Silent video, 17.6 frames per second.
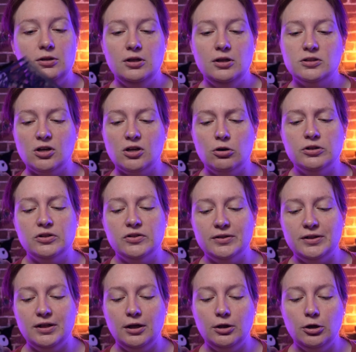It's hard to
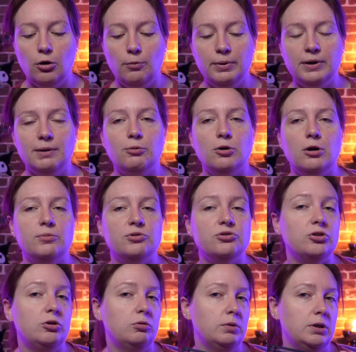see, I know, but I
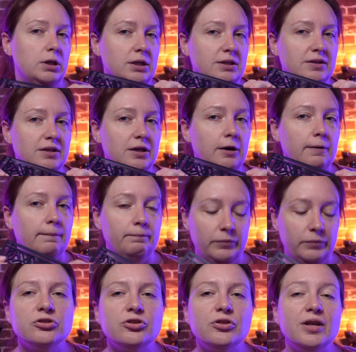promise you it's there.
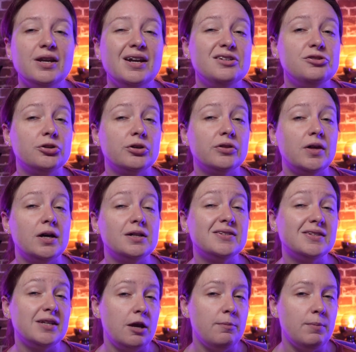So then I took that
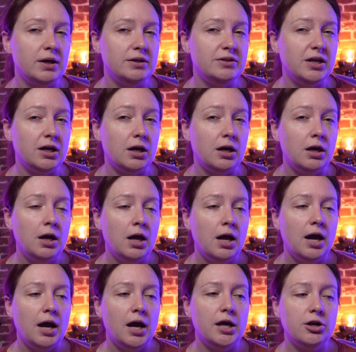same idea
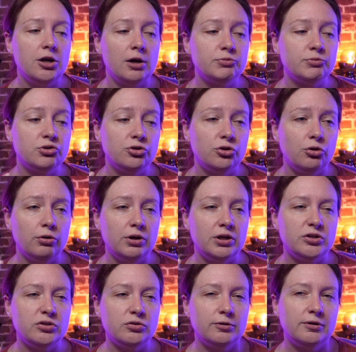and opted to
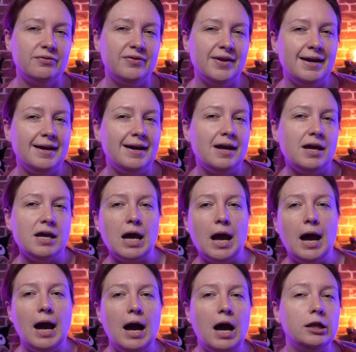create sort of a
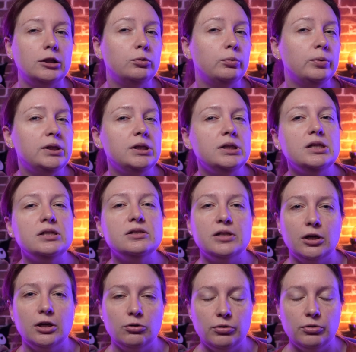Halloween
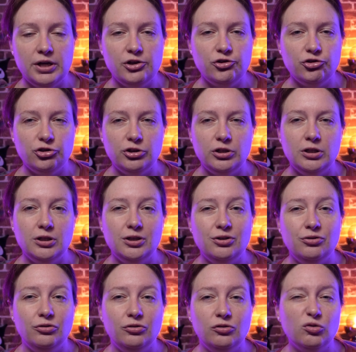
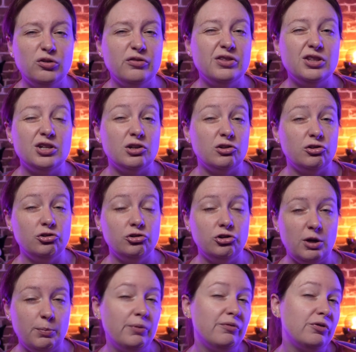decoration, sort of in the
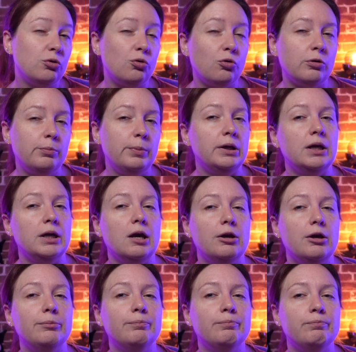shape of an ornament
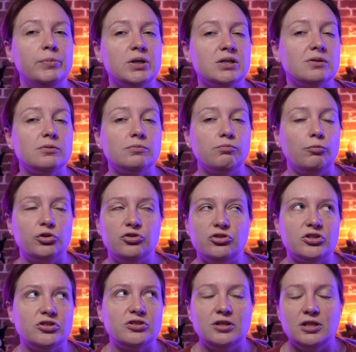again, because it was
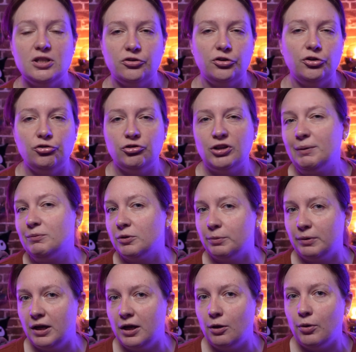just an easy shape to
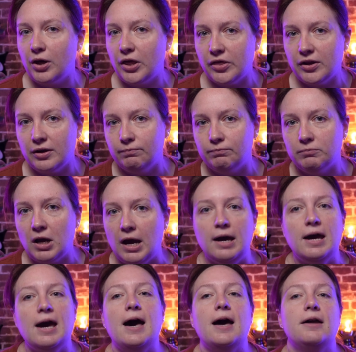play with and
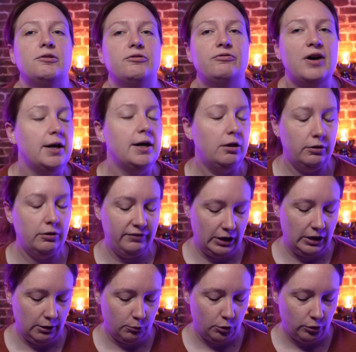add a file
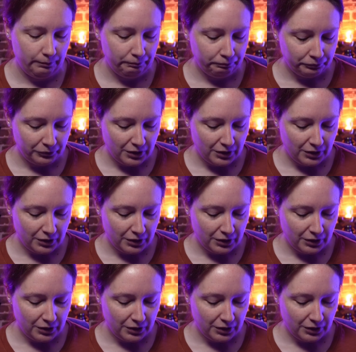available.